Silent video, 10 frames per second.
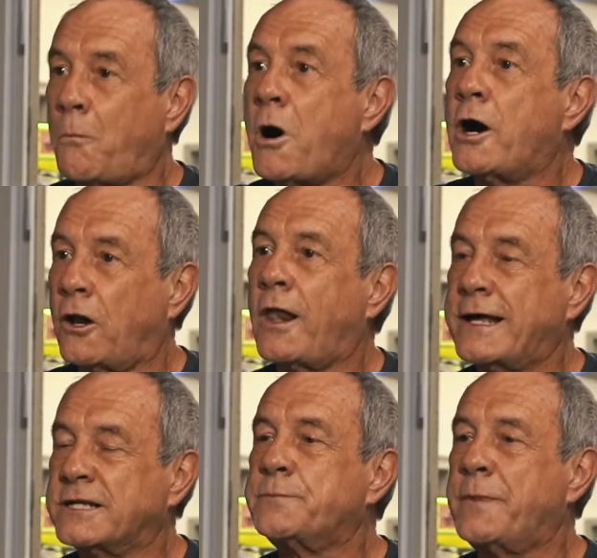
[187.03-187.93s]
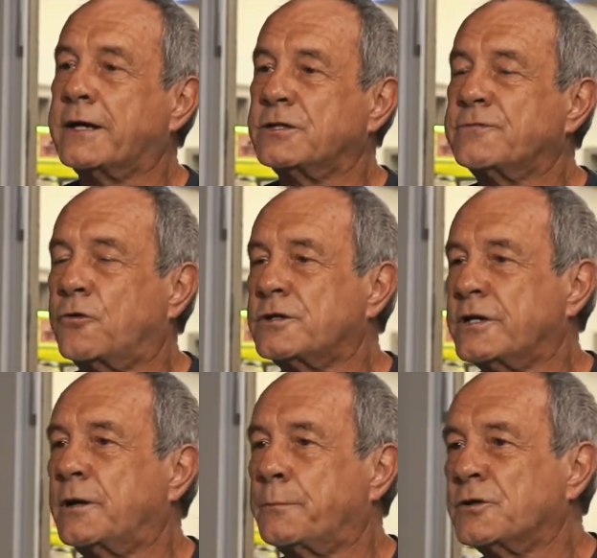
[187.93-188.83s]
model aspect as far as
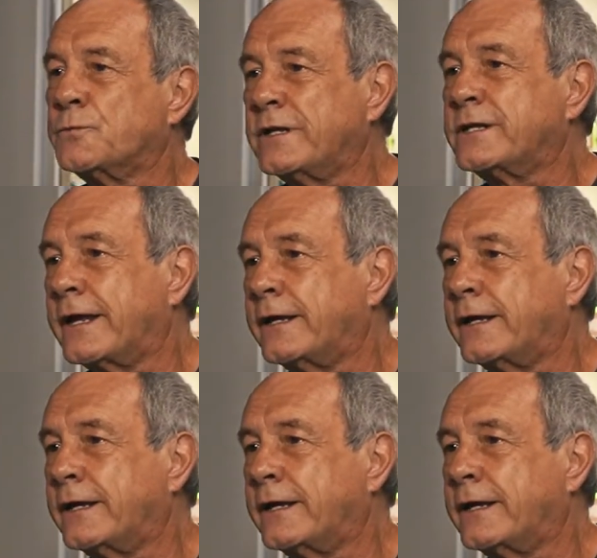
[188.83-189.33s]
the numbers we take